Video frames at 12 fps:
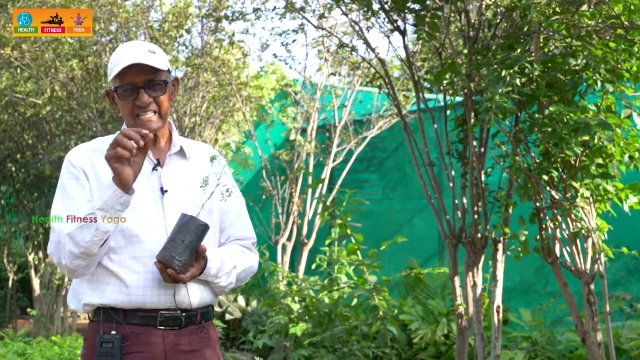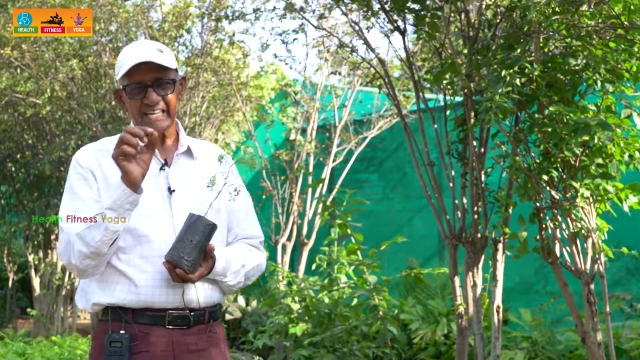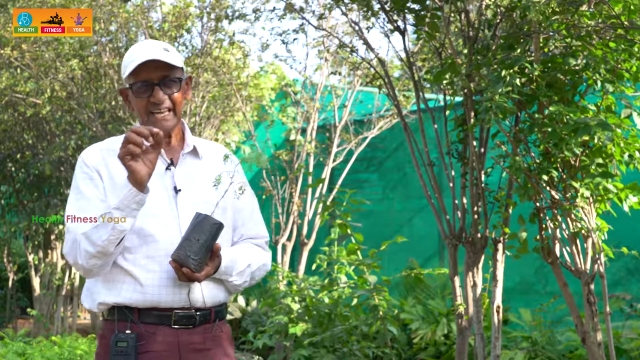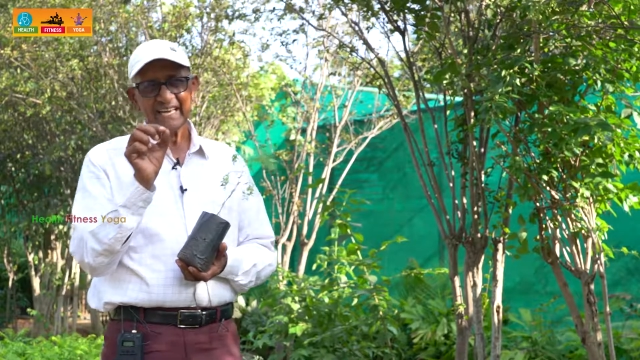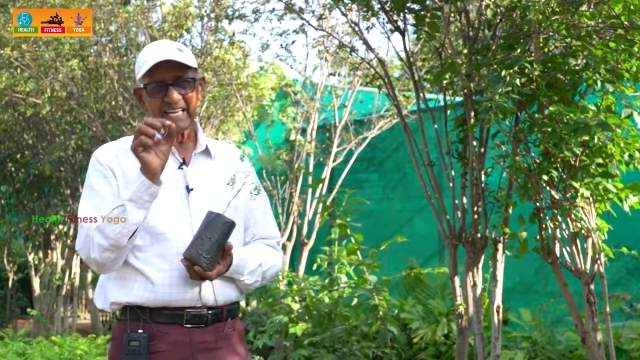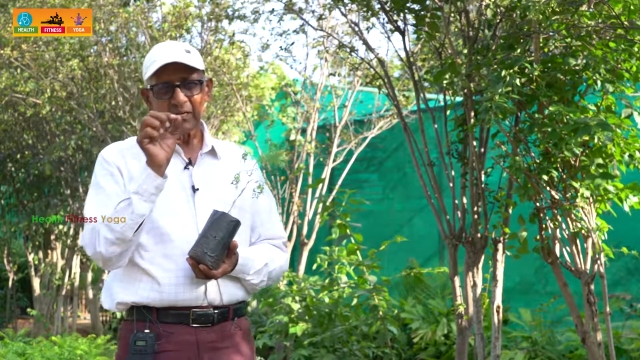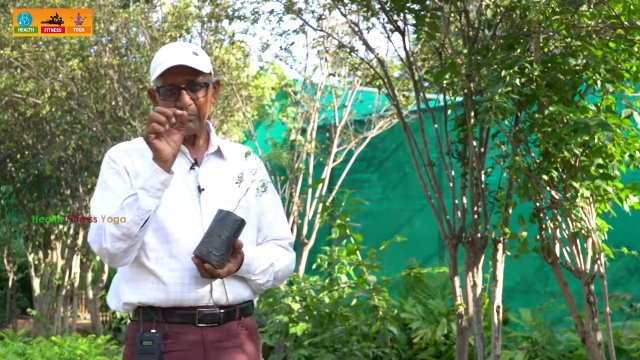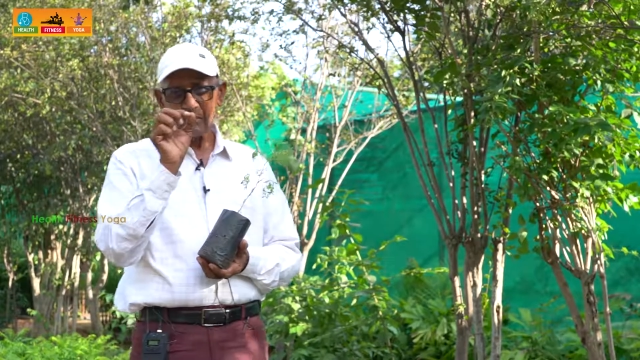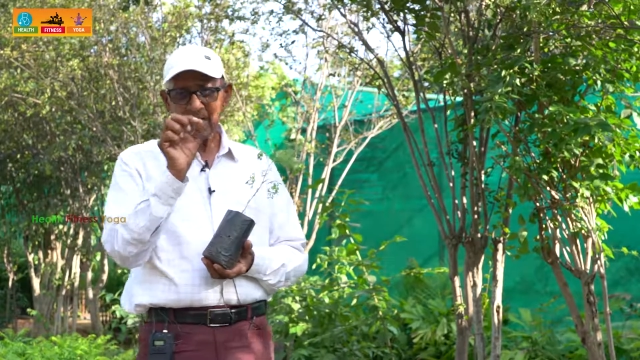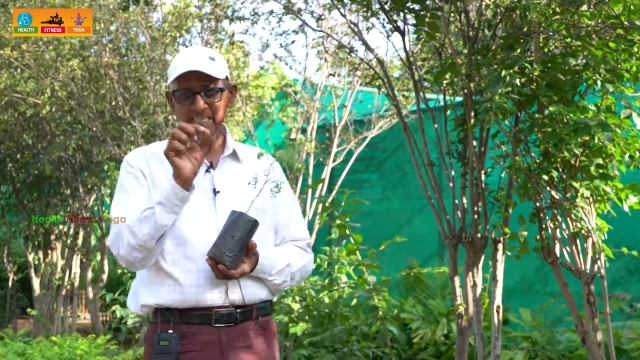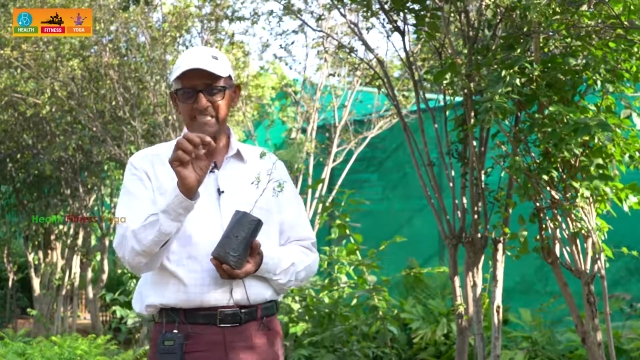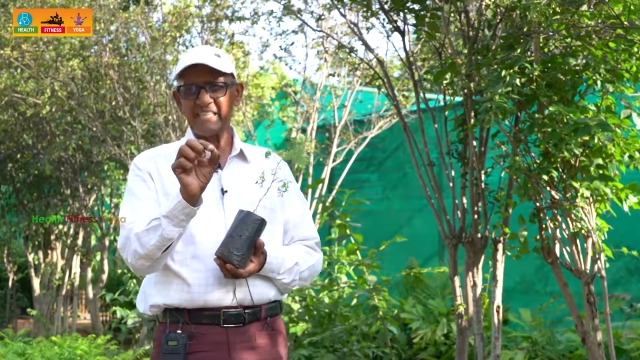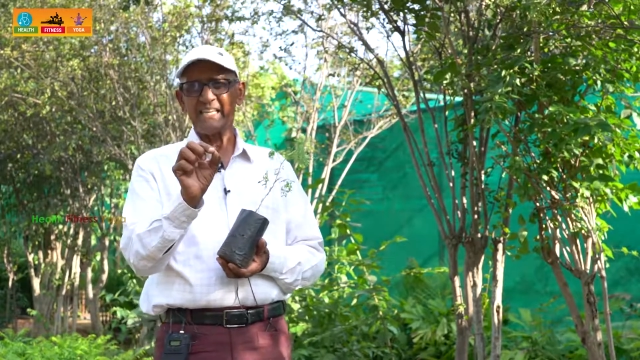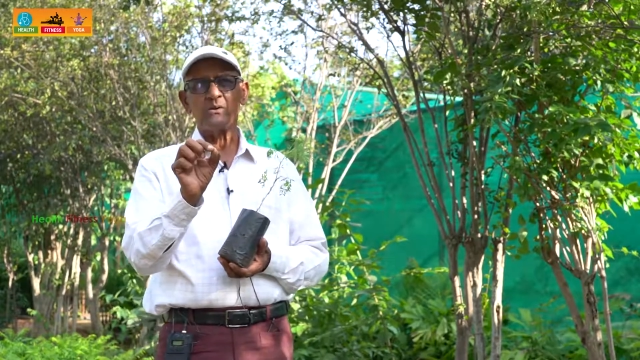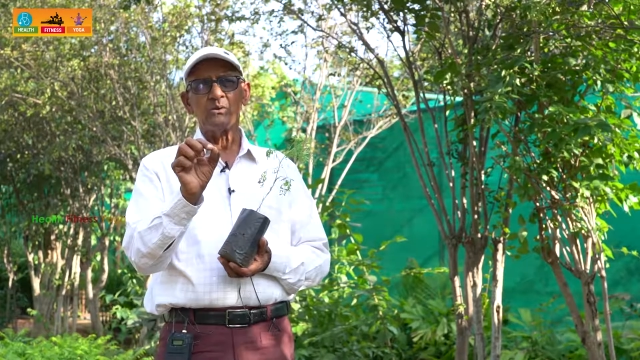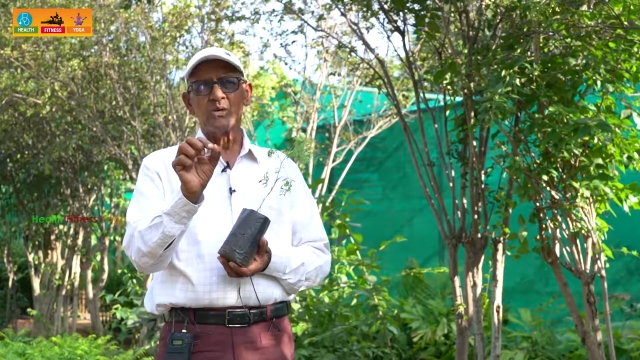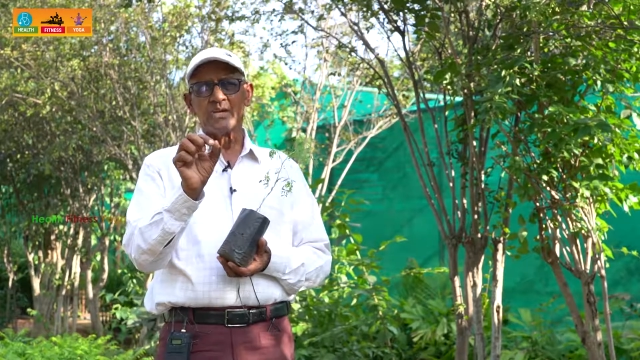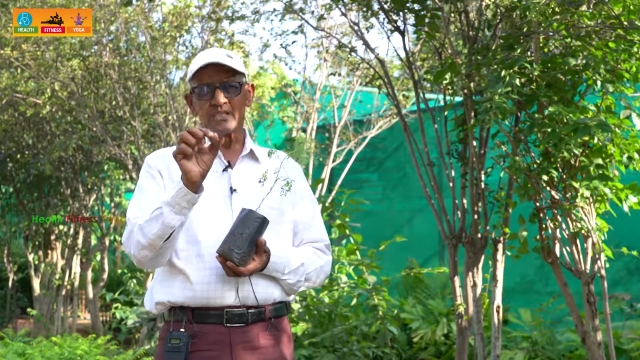they can
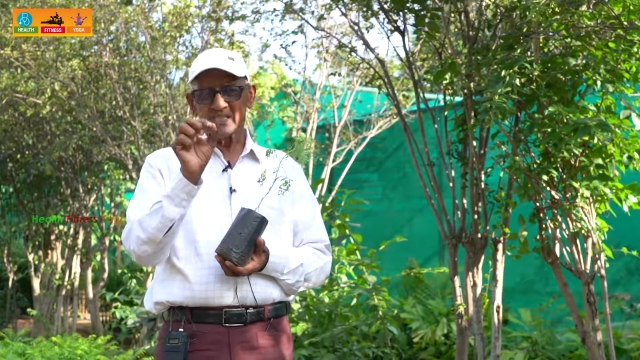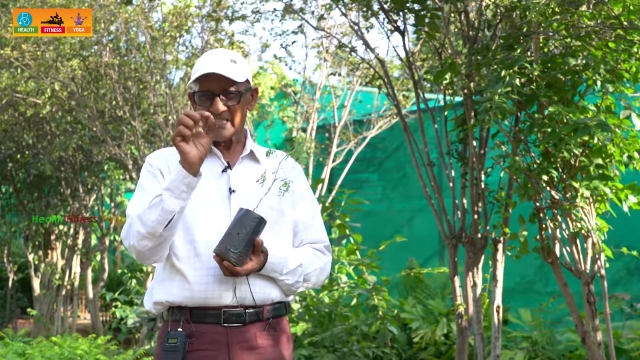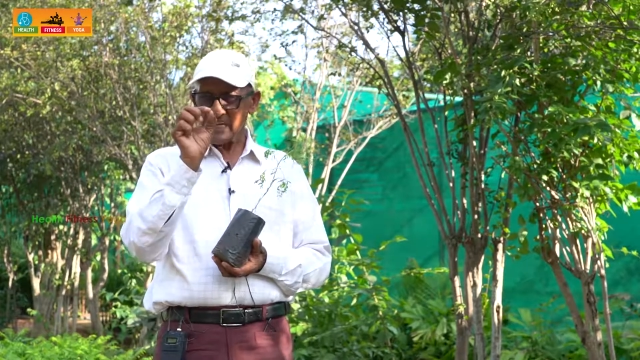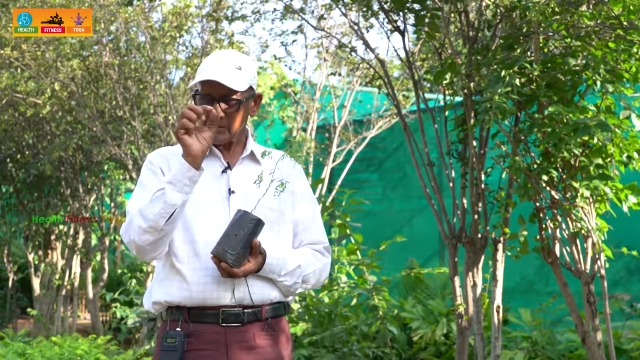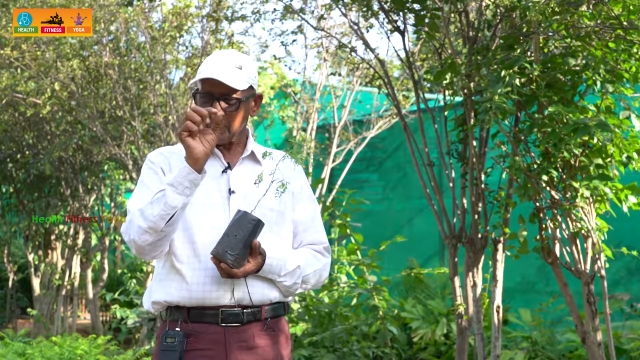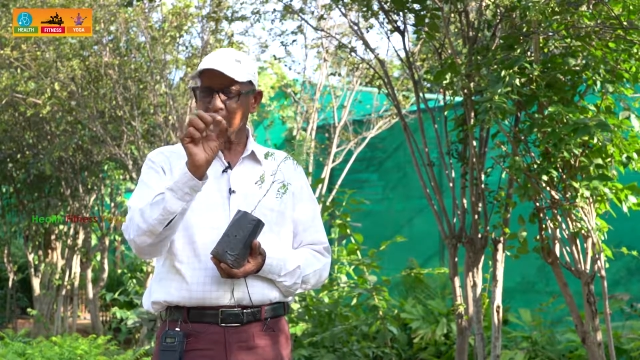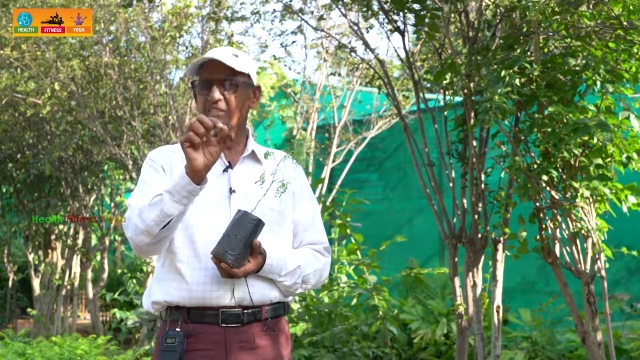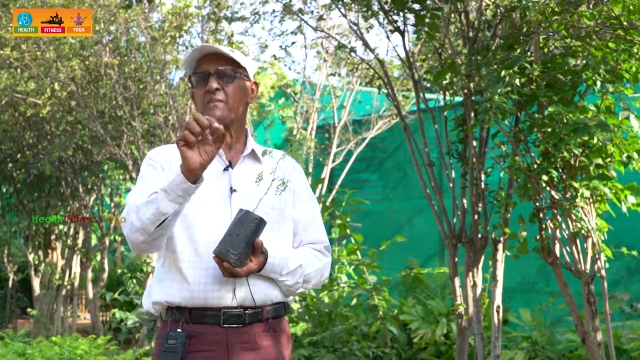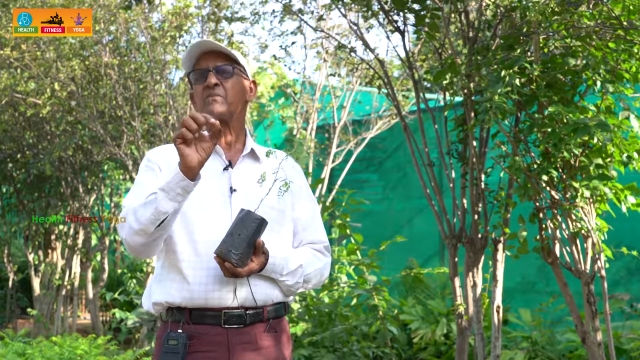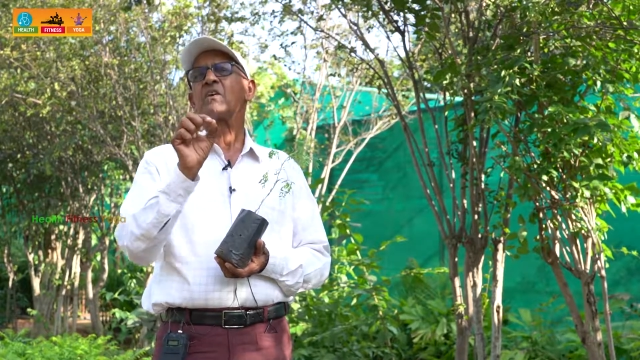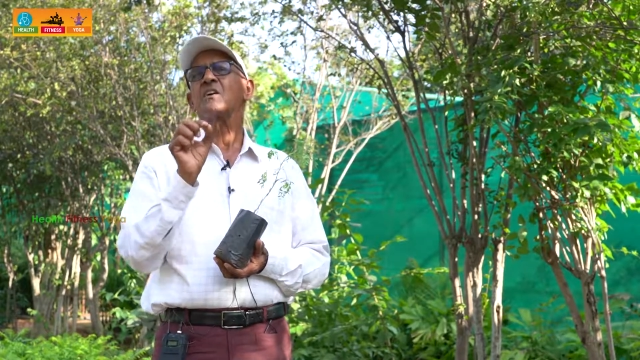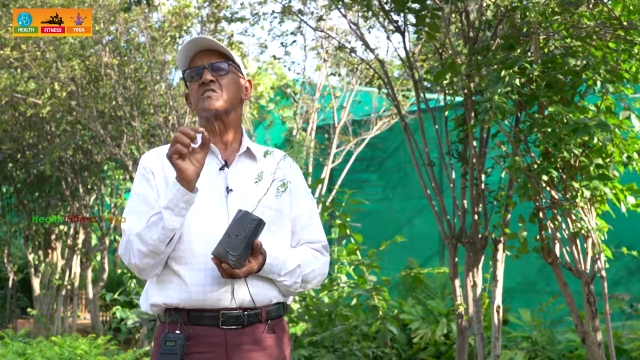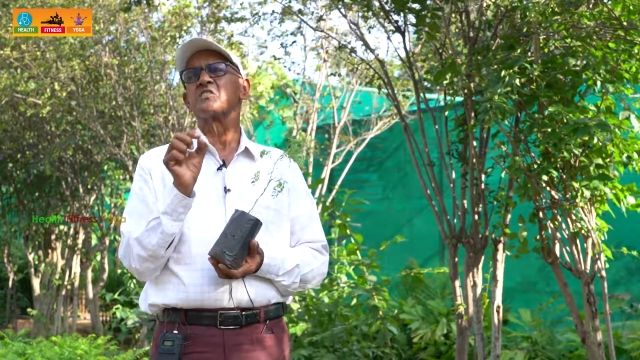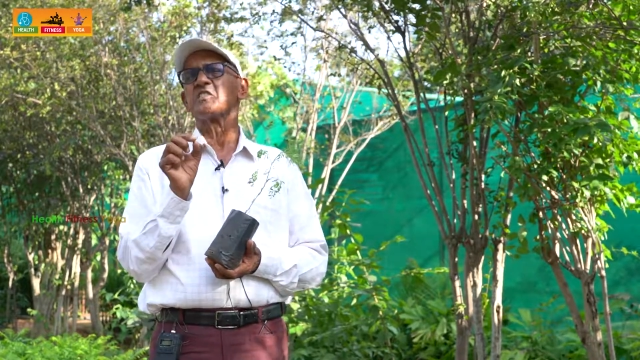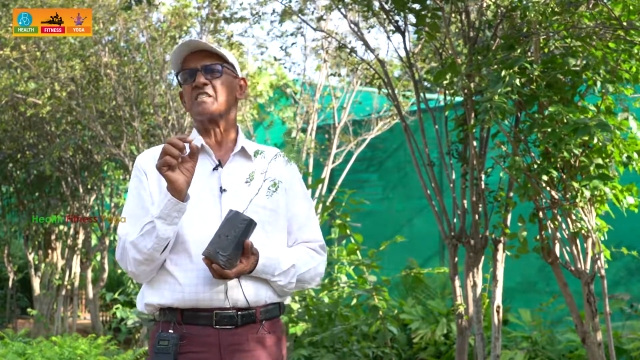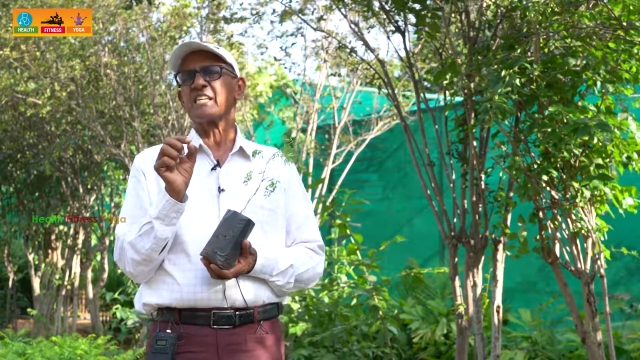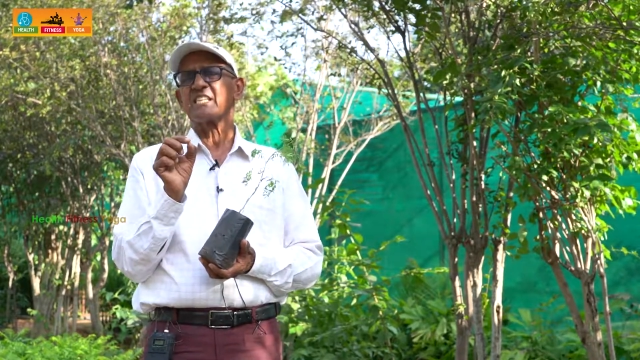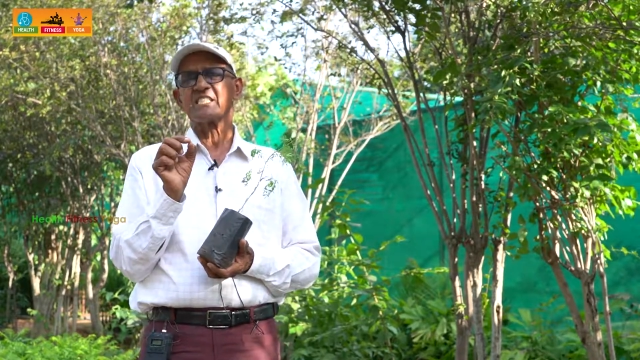perceive that much of
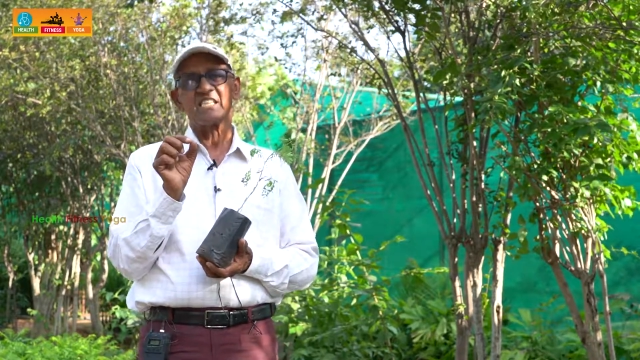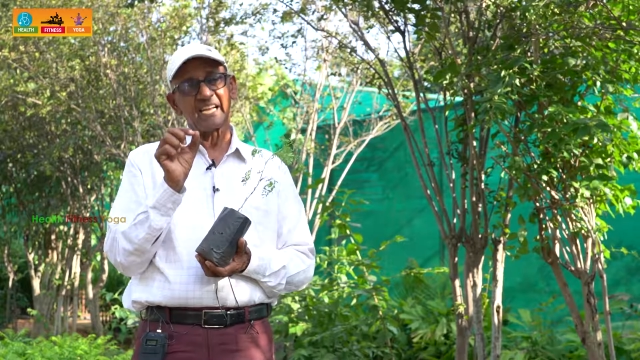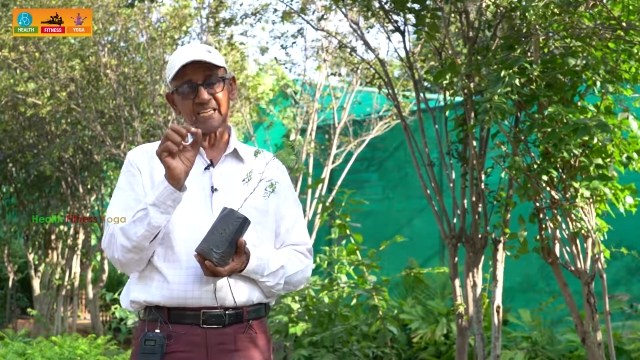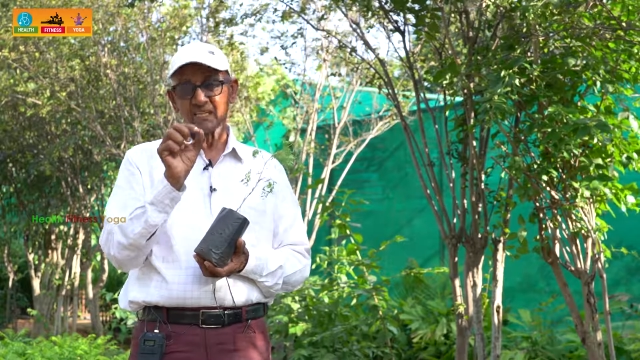concentration